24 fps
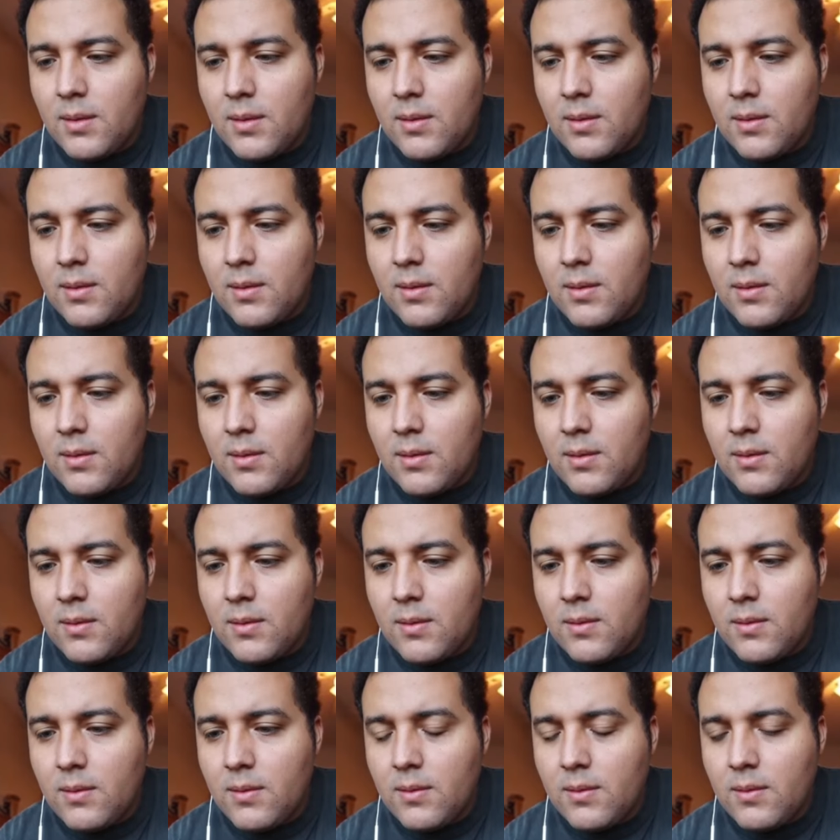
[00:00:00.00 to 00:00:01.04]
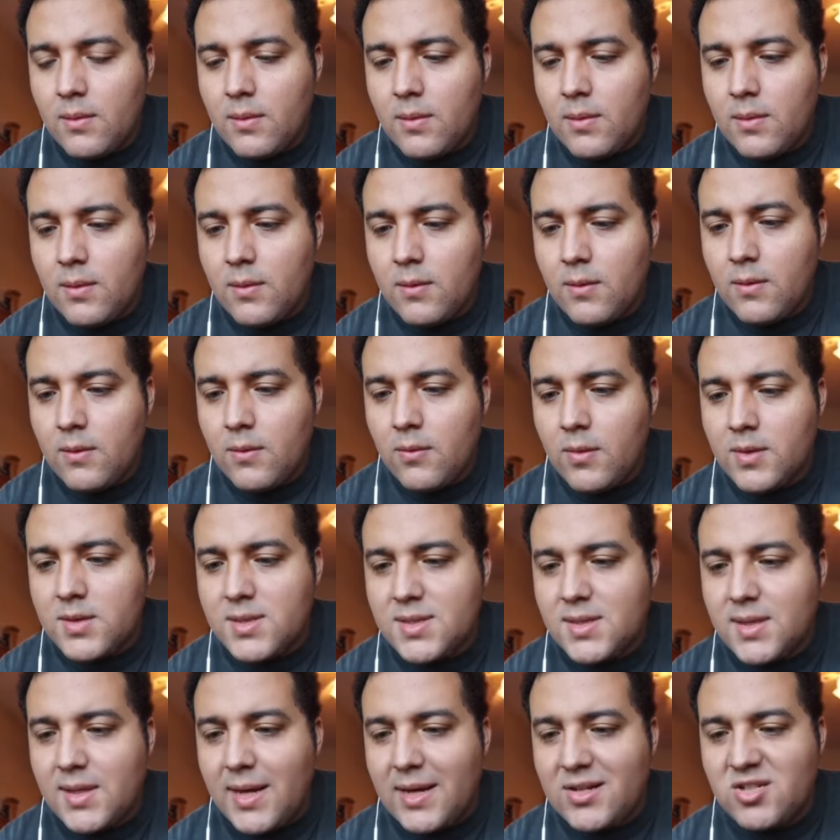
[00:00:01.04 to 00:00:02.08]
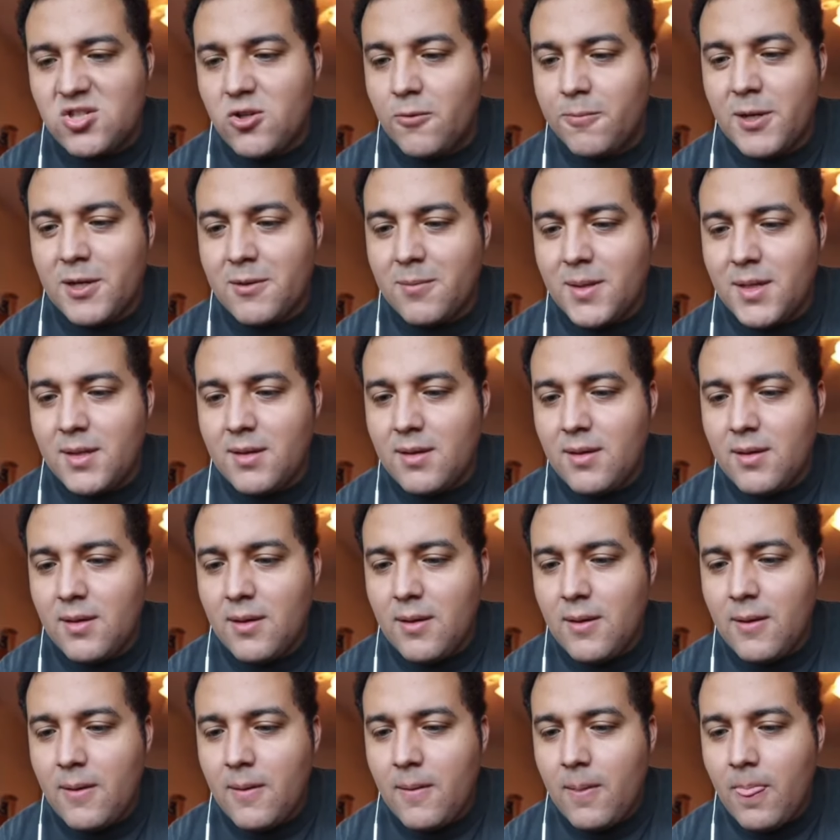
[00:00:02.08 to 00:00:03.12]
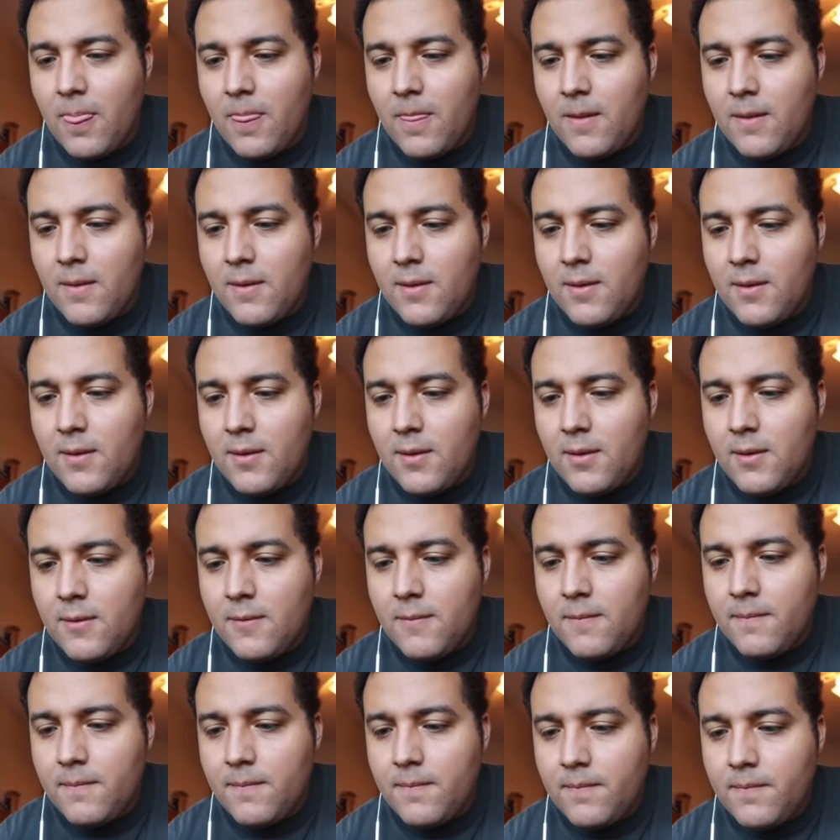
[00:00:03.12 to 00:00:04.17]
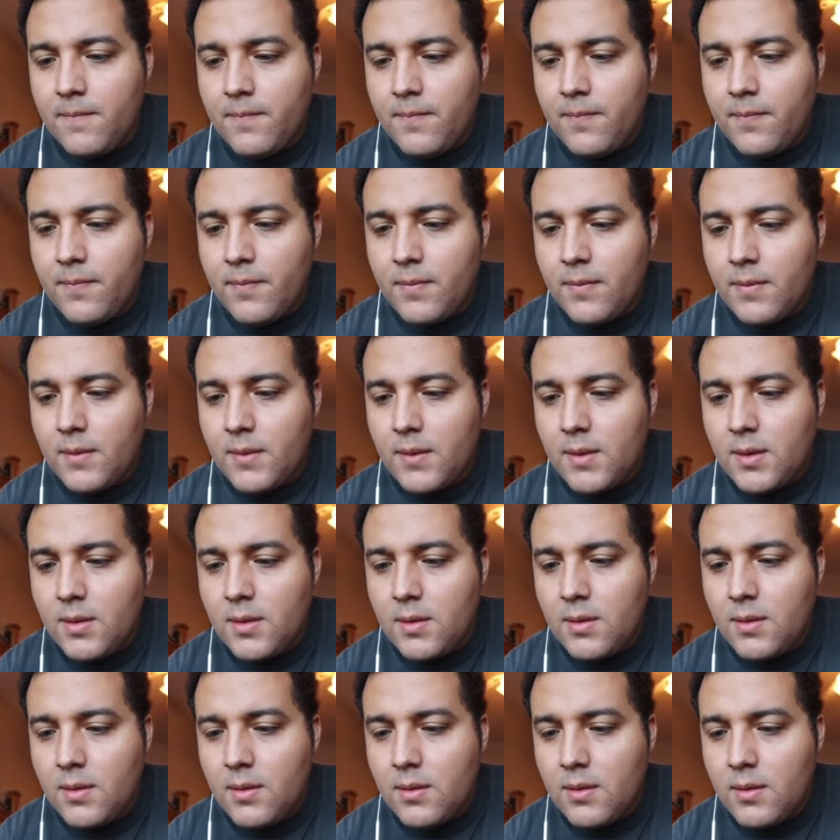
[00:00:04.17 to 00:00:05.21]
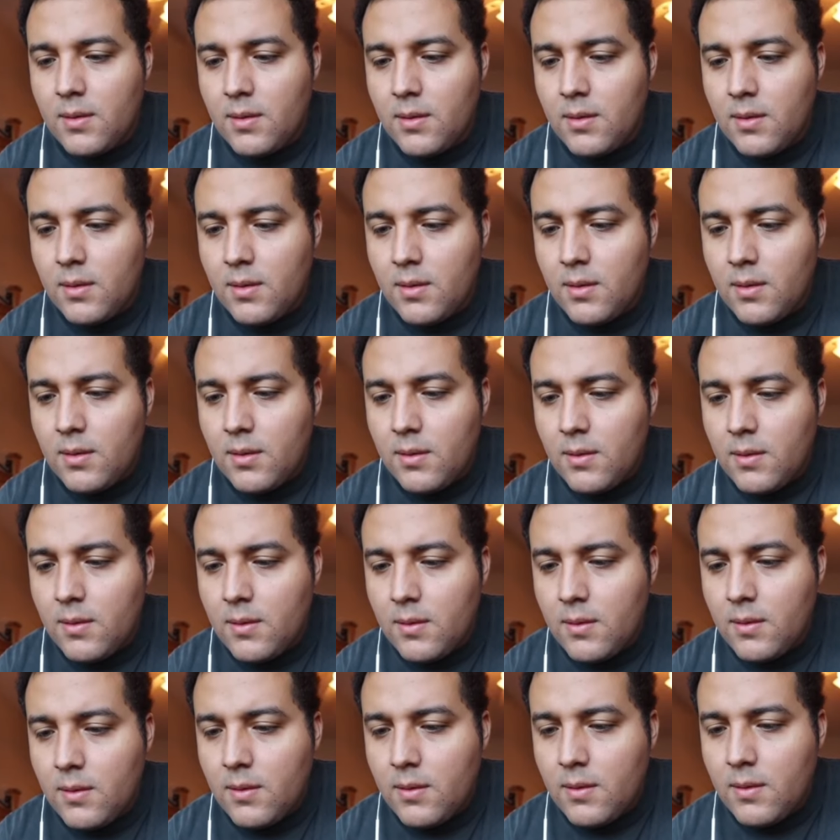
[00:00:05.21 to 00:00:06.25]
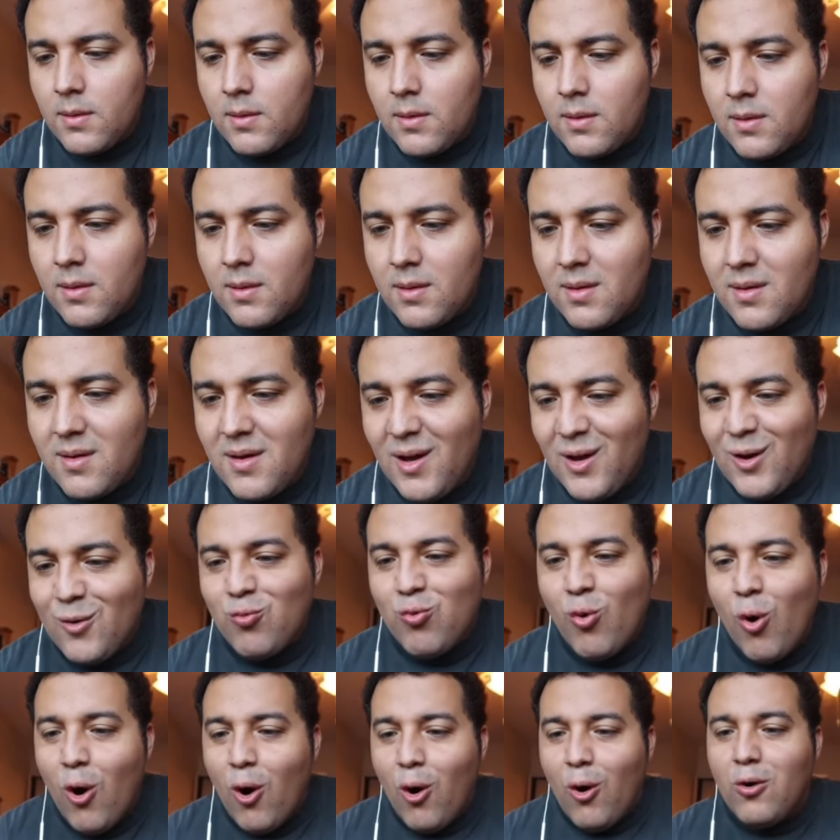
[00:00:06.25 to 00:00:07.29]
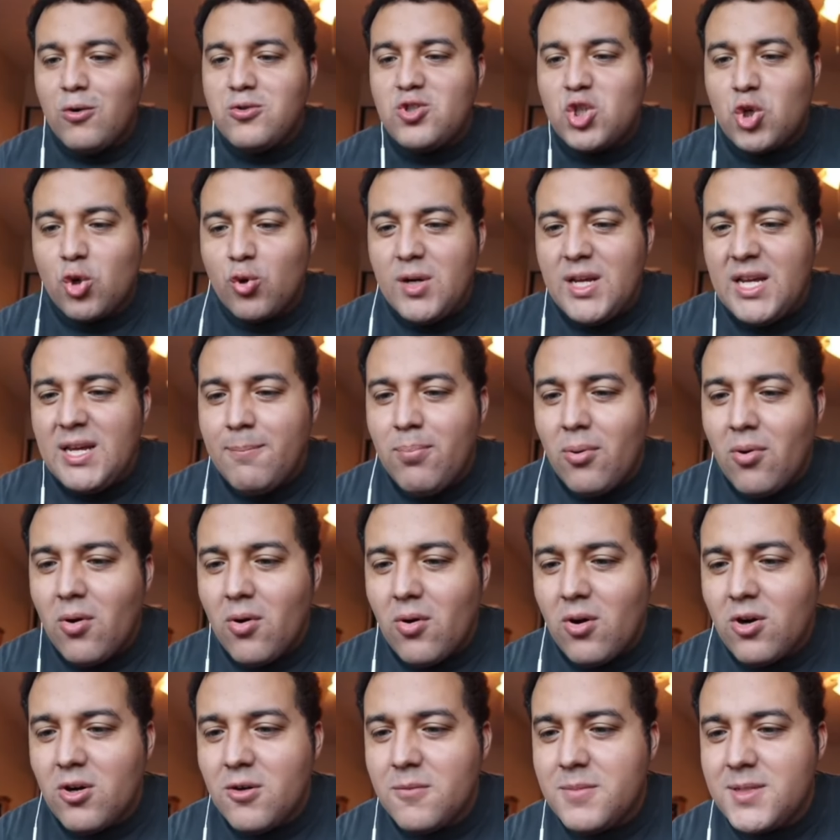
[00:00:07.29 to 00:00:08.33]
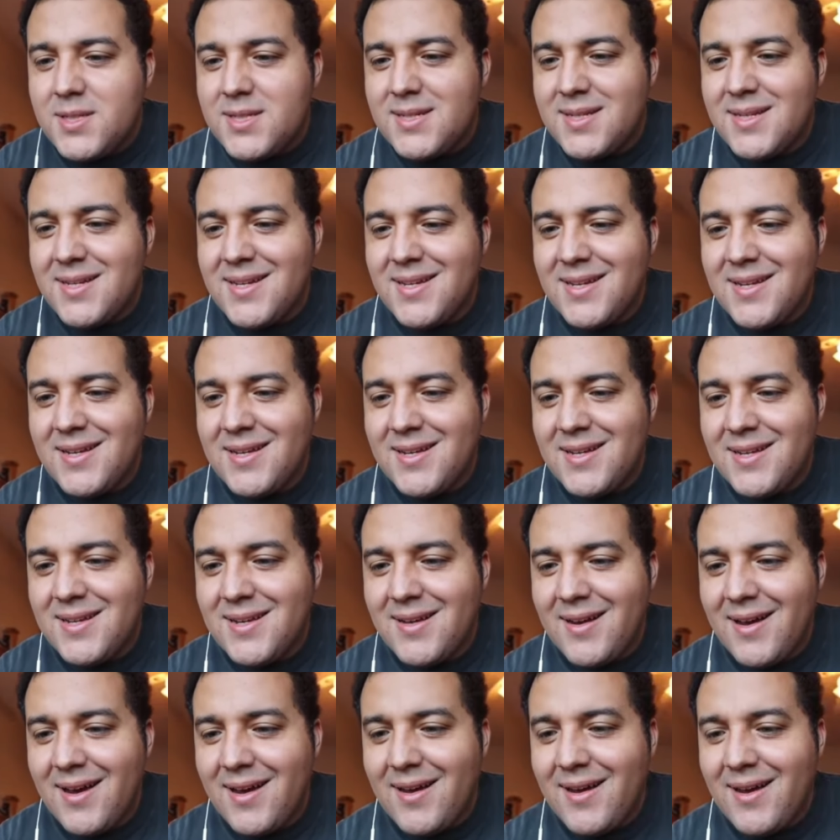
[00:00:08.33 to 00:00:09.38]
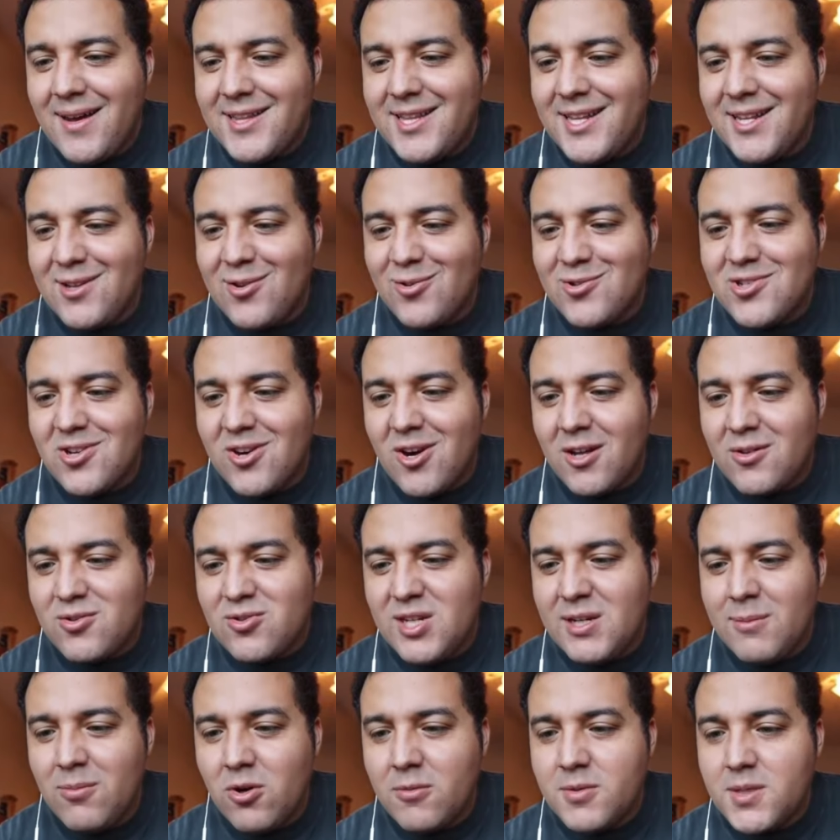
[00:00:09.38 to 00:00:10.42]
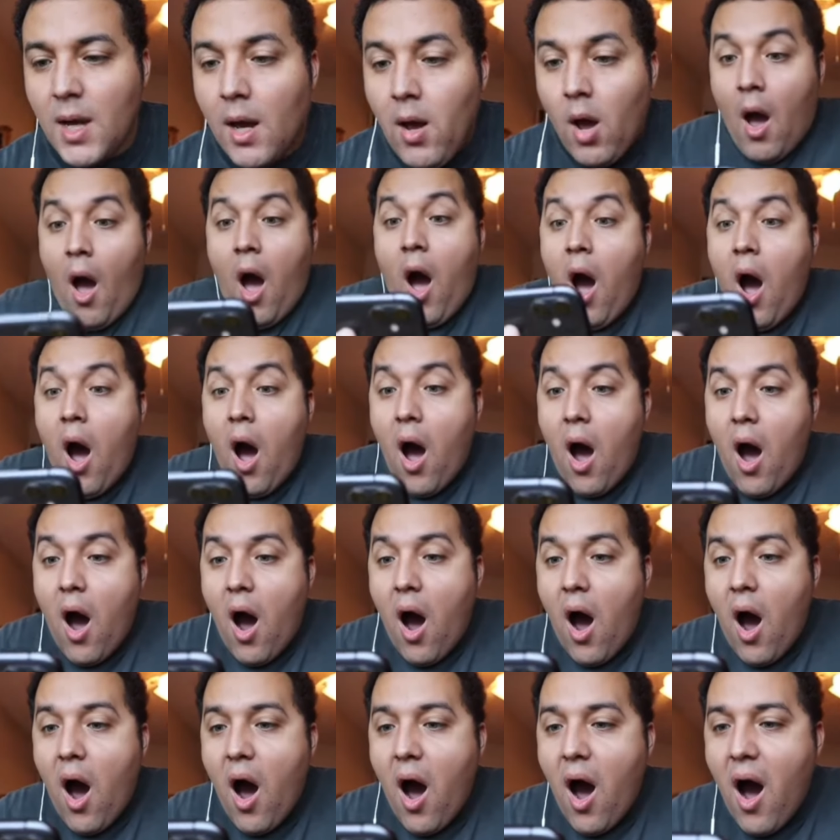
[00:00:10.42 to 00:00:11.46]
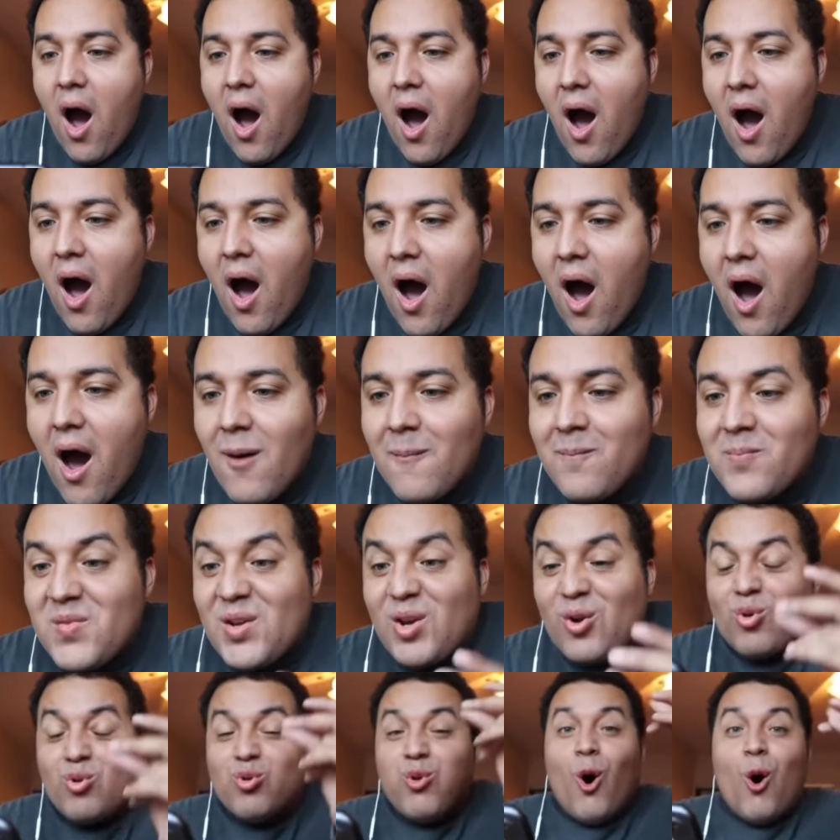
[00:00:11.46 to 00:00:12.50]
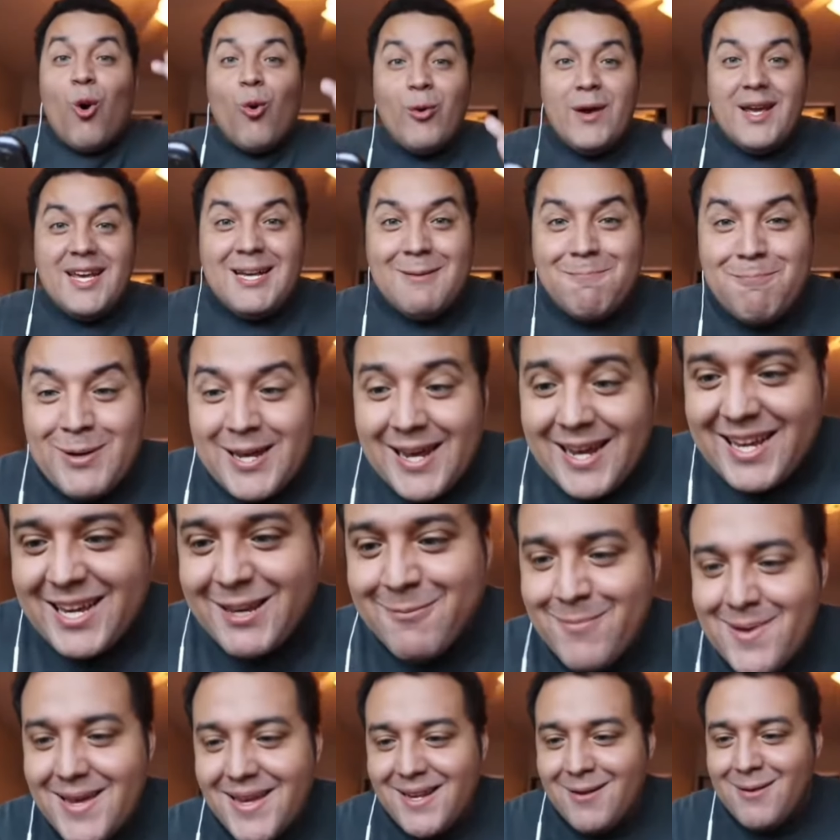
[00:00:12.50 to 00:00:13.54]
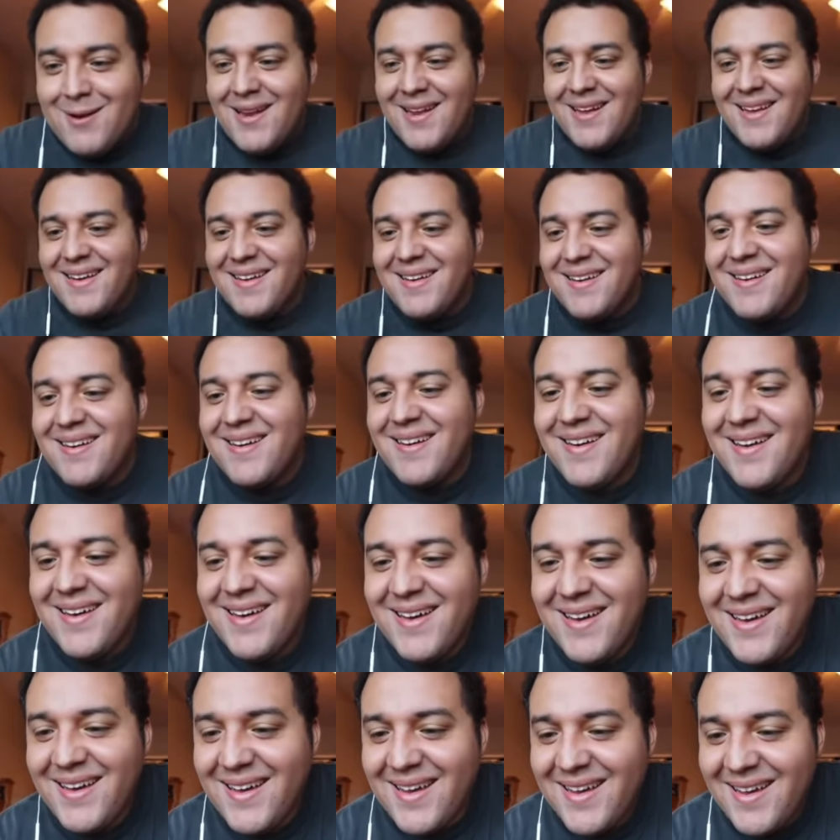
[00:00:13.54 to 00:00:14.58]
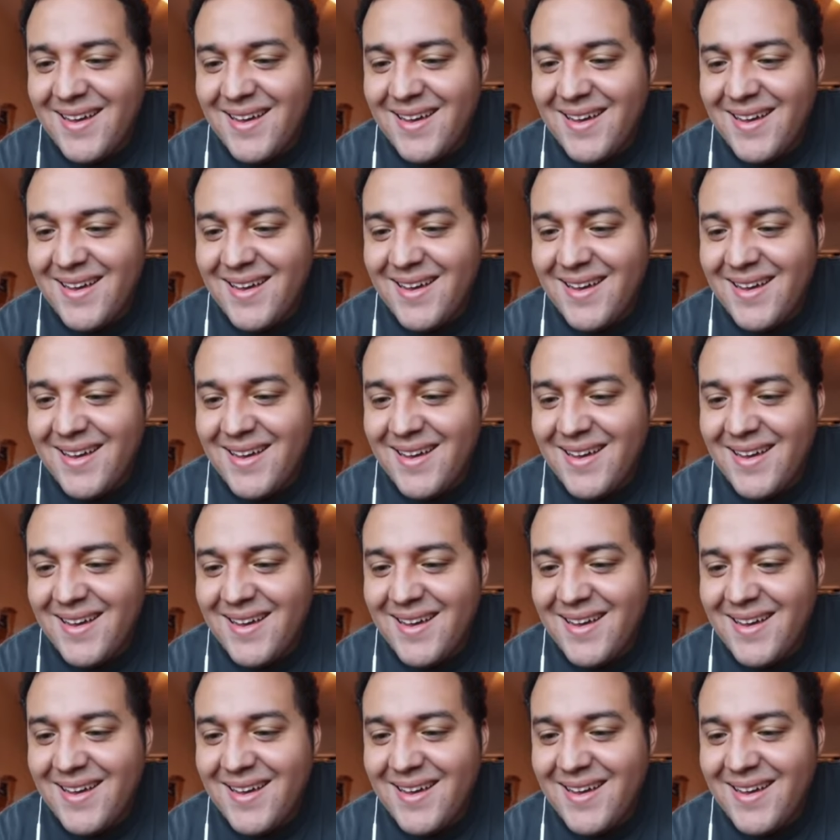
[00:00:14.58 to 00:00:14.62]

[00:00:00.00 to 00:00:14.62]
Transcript: But there's a catch. What's the catch? No pigment. Nightfall sends creatures into a frenzy, so stay alert. Whoa, tree borbs! I think those are called tree borbs. You'll come across the new glow Pikmin, oh, which only appear at night.